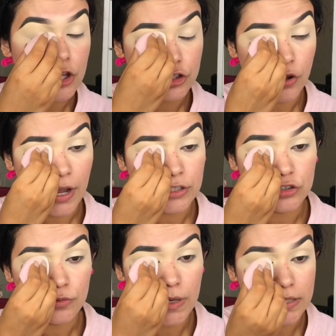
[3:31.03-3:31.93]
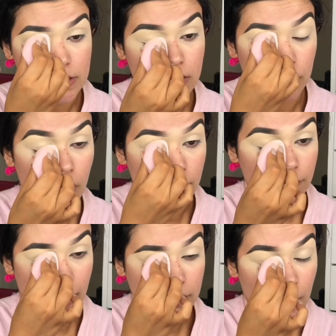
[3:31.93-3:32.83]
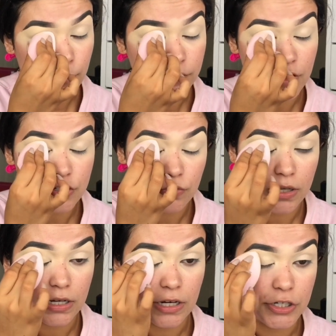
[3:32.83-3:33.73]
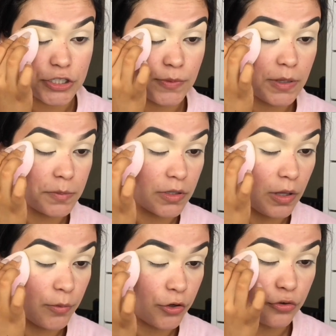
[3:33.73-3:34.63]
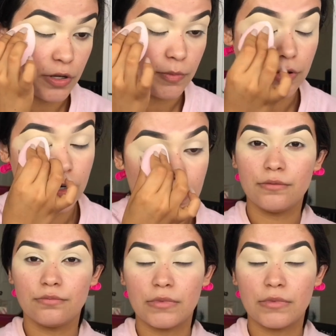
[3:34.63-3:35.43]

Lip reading: so I do mix in a lot of that Glamouflage one, and it just becomes a lot more creamier.